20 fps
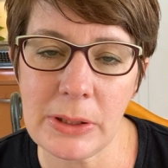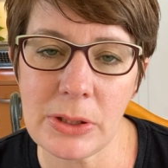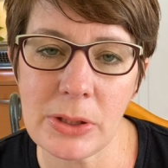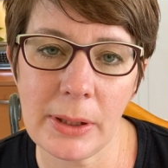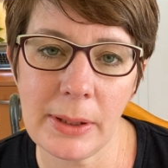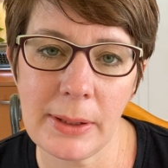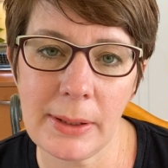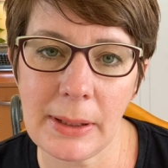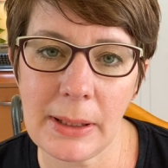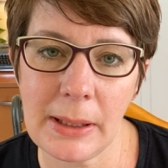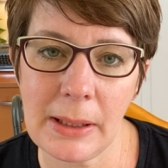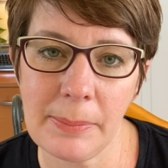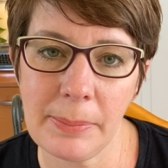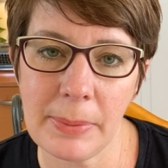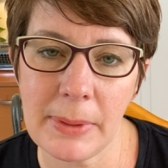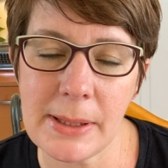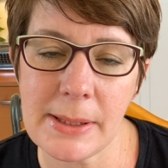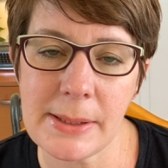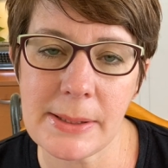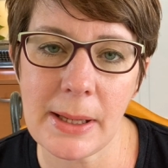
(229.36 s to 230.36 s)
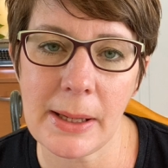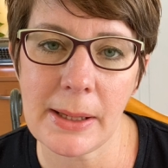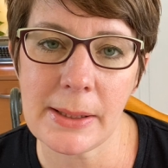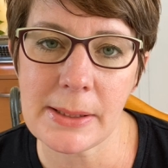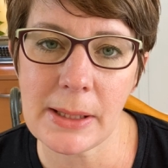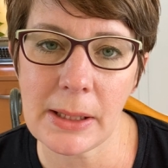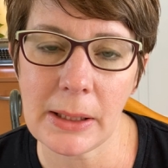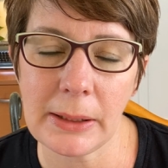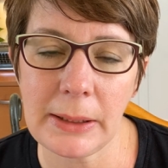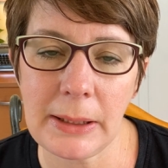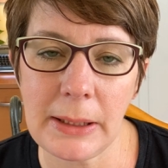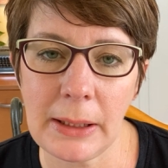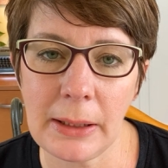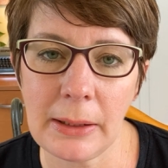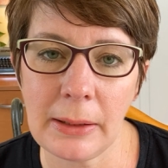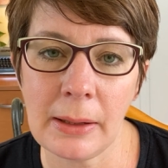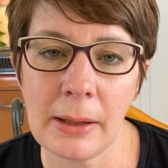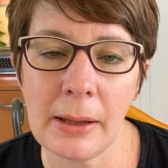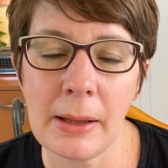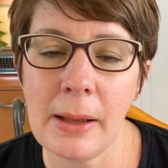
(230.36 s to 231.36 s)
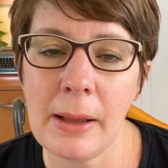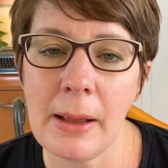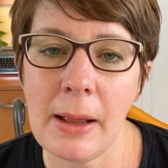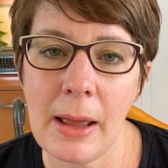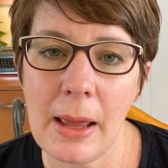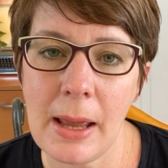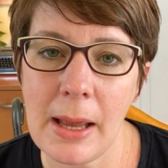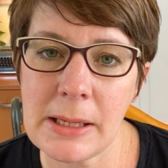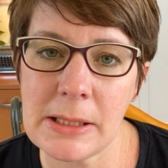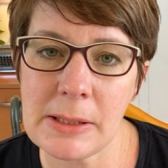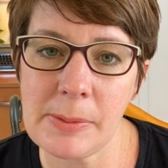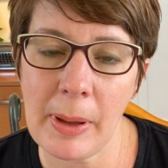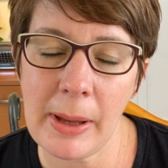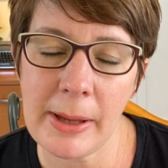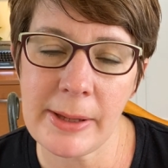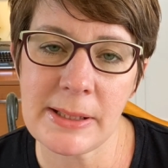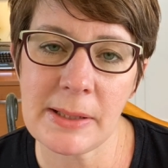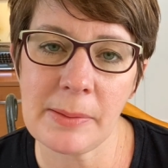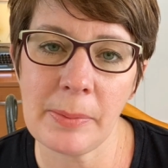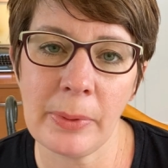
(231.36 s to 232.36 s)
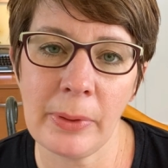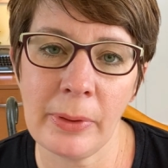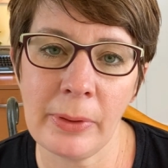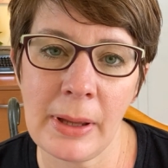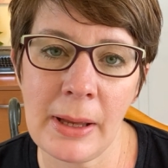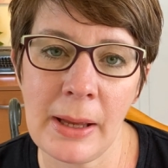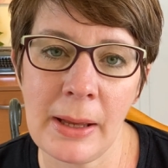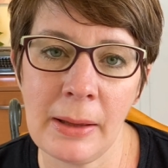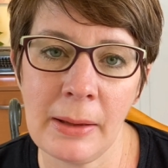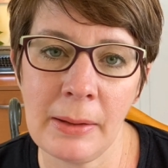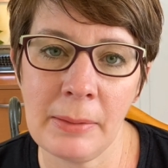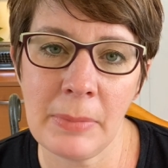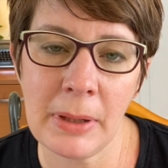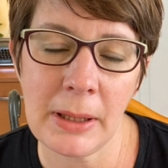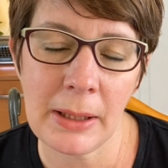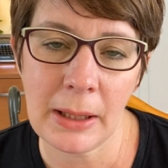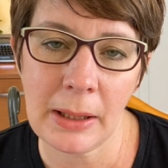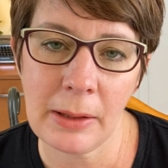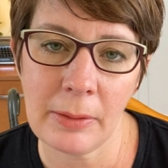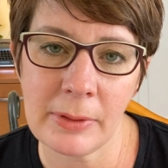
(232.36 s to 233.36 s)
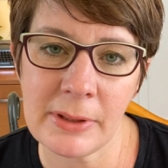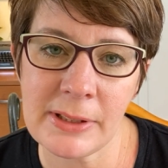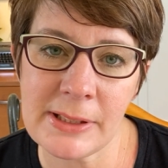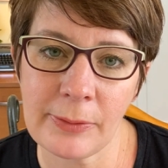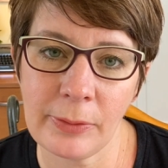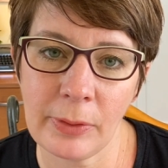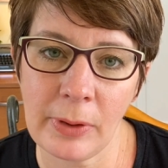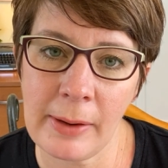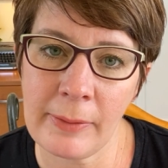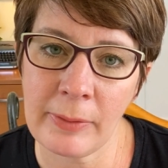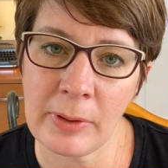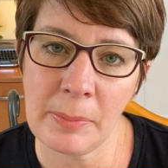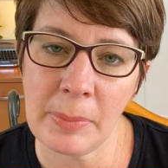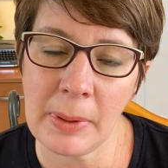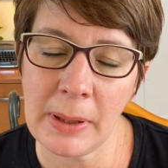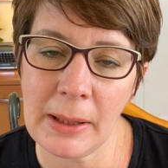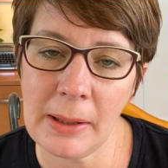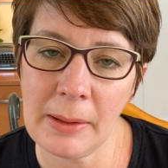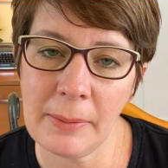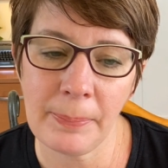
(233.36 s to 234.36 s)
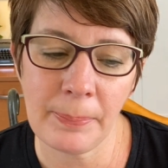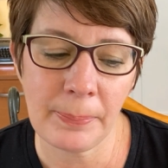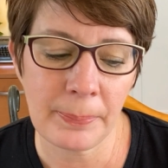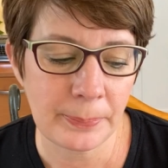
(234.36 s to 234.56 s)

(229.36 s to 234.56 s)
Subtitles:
trying to keep this as clean as possible and mitigate risk for everybody.